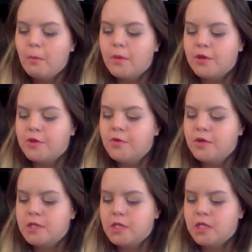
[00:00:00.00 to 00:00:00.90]
But the
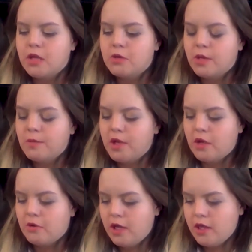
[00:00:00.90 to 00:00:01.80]
truth is that there's something
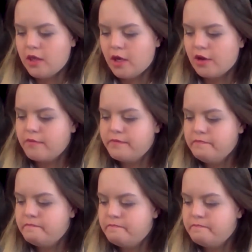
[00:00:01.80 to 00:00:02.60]
underneath here.